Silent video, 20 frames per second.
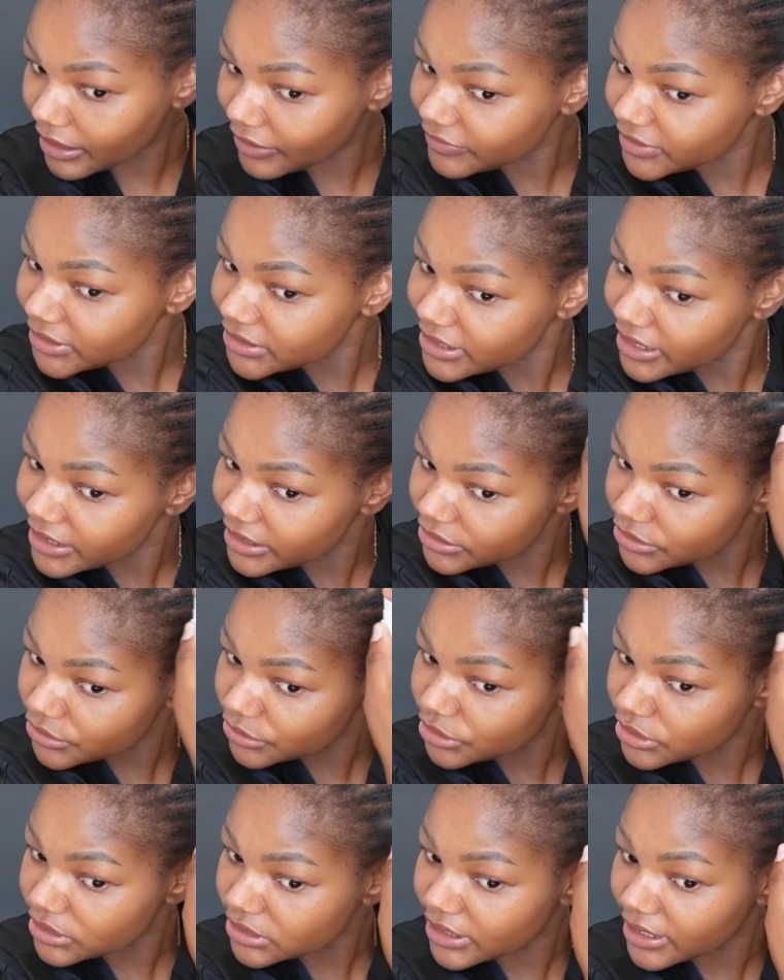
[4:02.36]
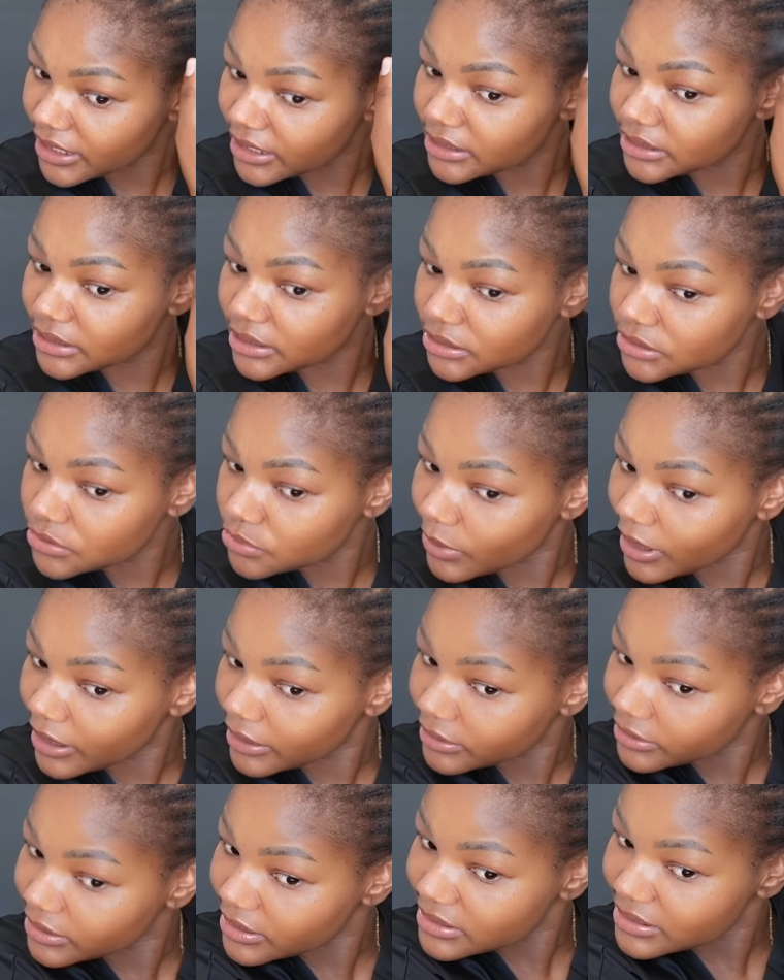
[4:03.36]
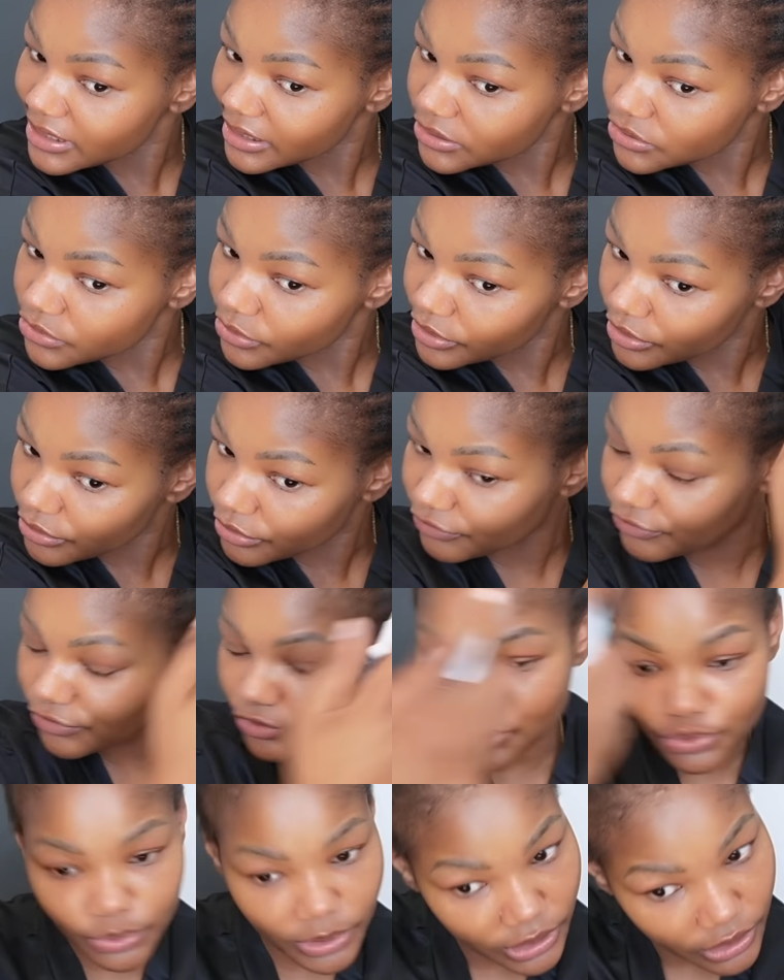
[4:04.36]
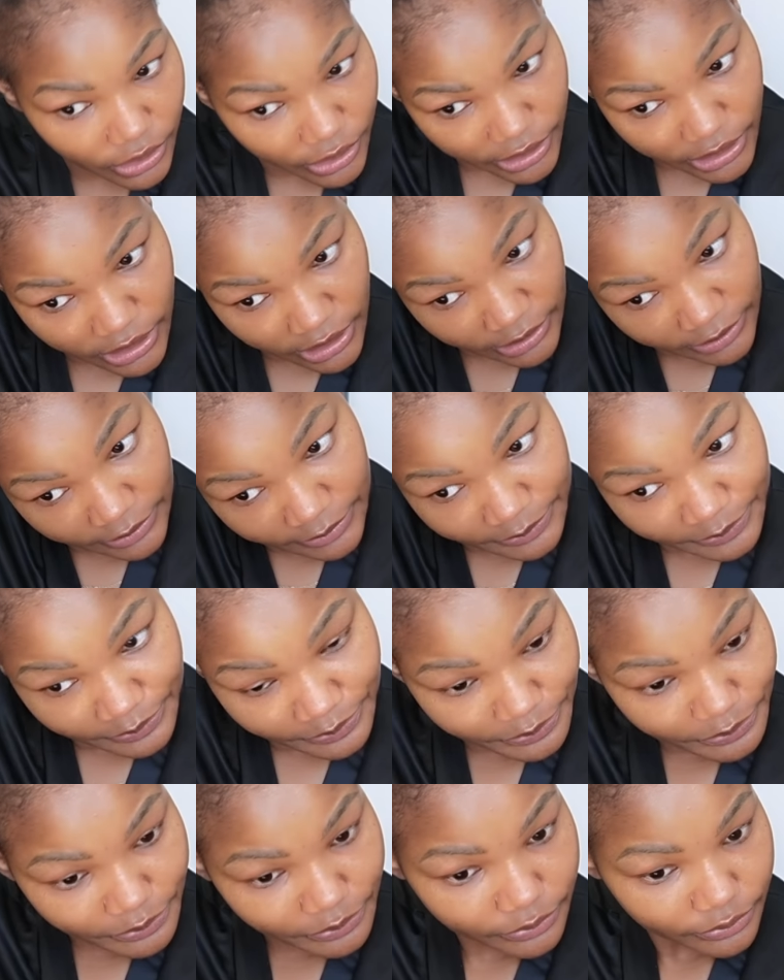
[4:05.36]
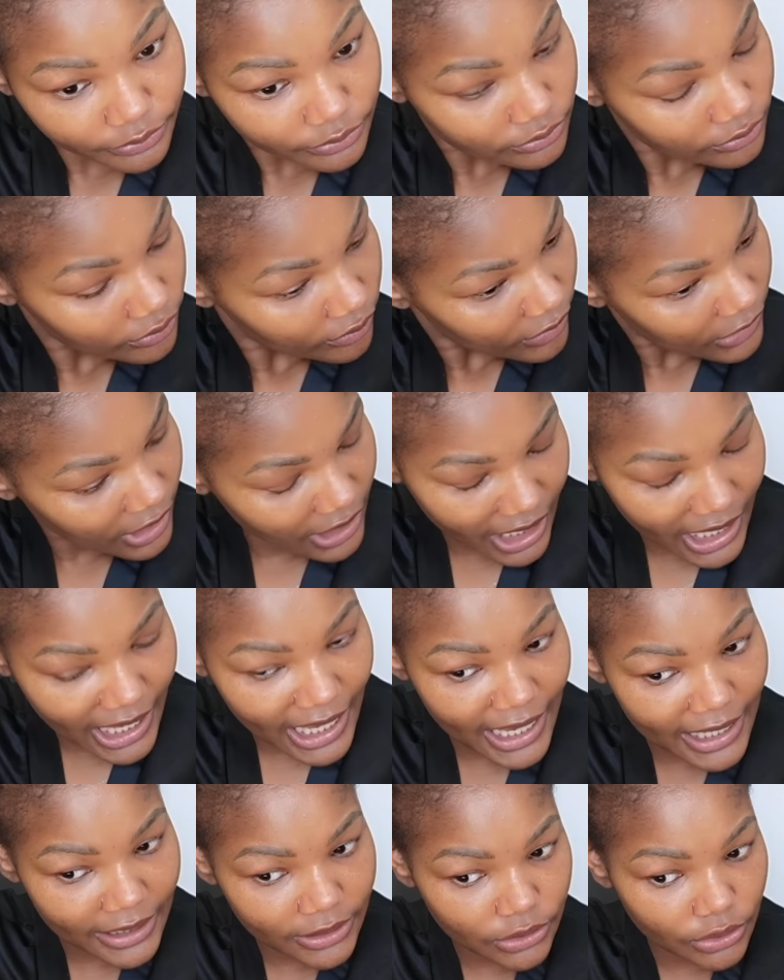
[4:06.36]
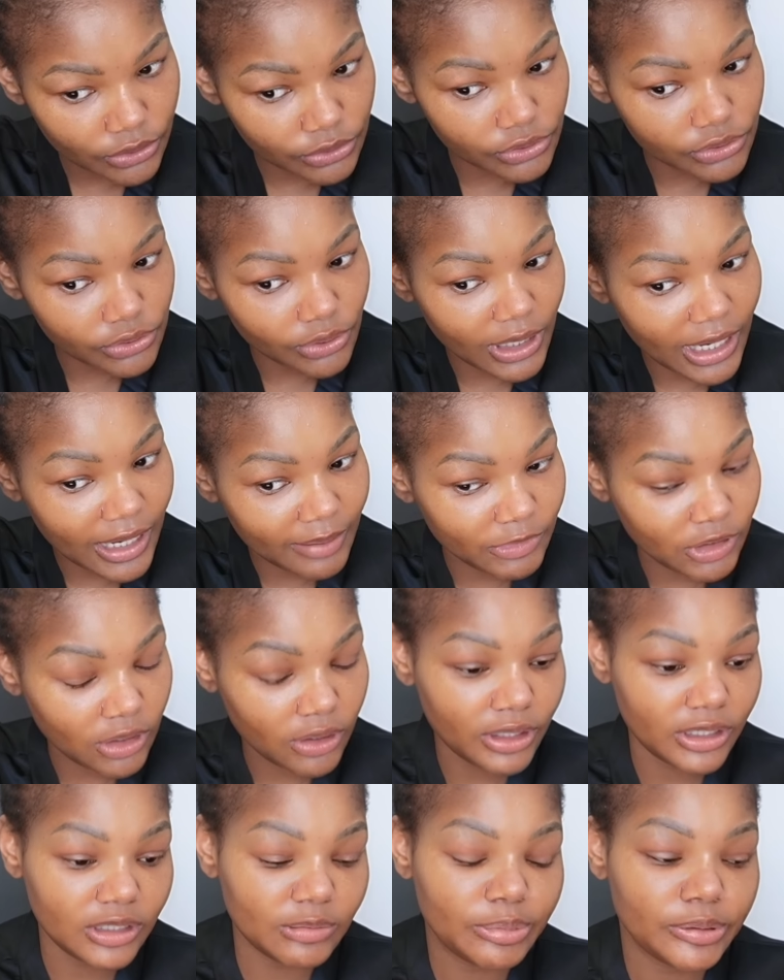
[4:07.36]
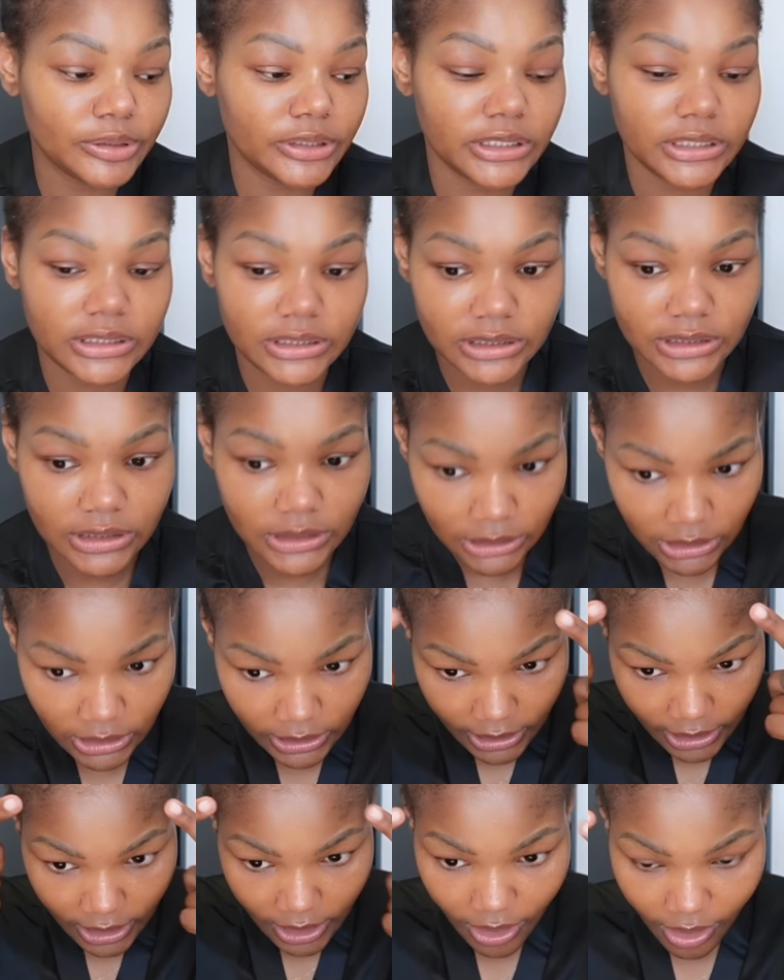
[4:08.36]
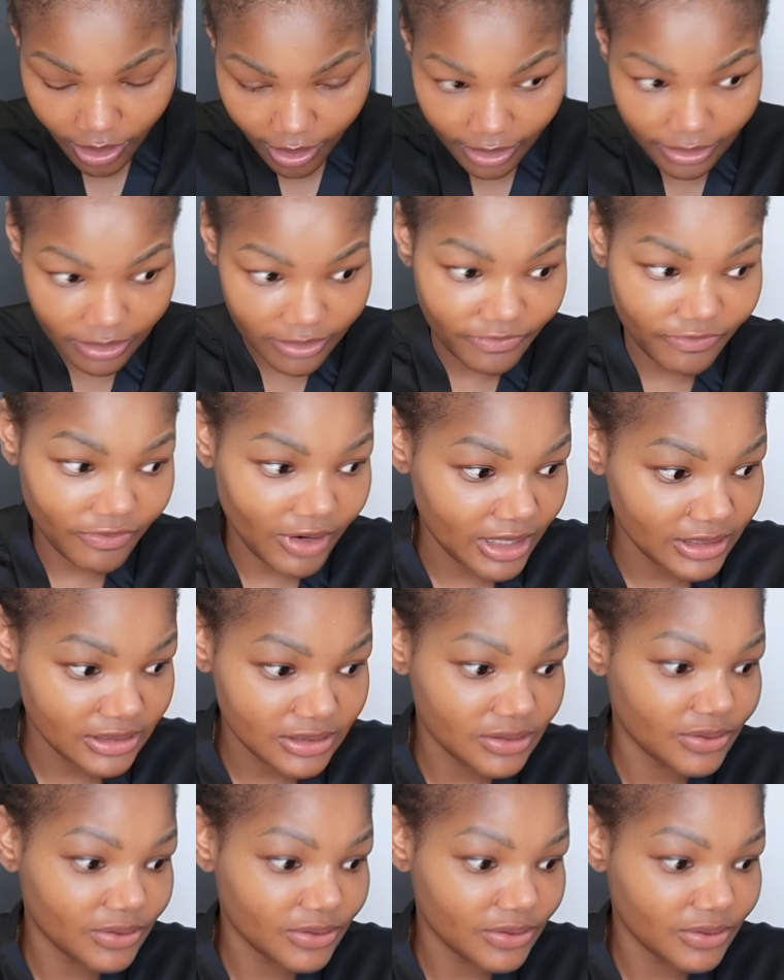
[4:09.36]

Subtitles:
I've decided to just get this one because I saw the reviews were good. And also, I'm not gonna put it on the front.